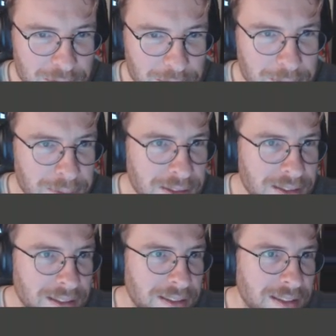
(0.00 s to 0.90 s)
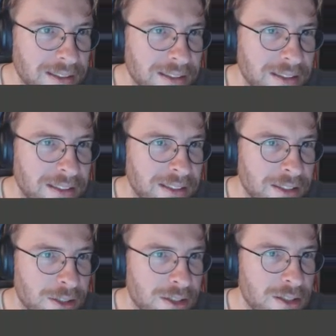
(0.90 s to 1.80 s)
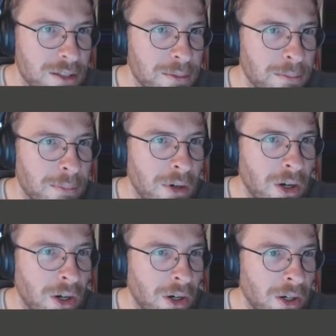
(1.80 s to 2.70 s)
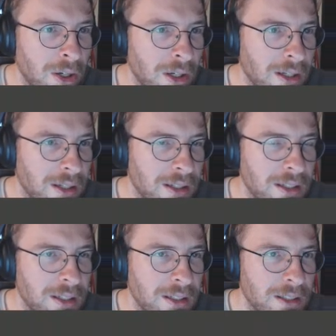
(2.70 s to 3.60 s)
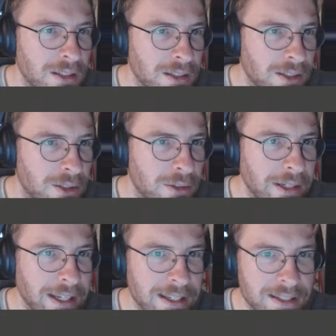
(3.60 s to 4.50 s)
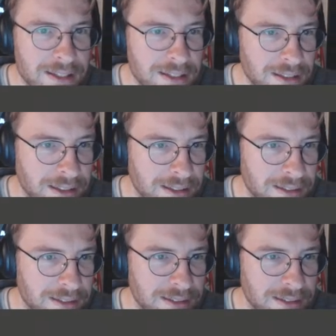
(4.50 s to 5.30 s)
to be a small crane, isn't it?